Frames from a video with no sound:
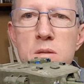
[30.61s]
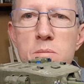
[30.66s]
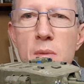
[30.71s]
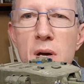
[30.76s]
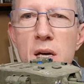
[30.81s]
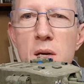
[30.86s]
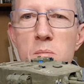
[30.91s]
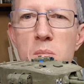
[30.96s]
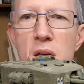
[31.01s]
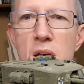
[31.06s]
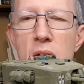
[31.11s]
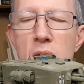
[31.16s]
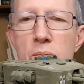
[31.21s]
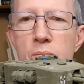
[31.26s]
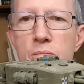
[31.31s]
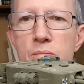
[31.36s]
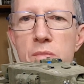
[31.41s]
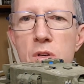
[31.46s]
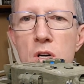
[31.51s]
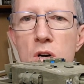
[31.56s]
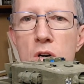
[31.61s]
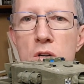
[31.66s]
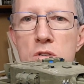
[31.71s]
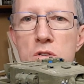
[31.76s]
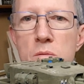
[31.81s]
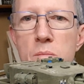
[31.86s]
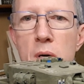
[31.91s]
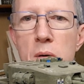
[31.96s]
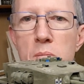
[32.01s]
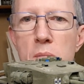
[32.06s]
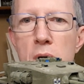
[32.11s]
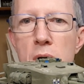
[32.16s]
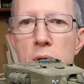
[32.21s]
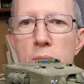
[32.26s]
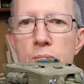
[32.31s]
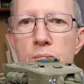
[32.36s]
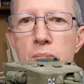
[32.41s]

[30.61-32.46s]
maybe, can't remember.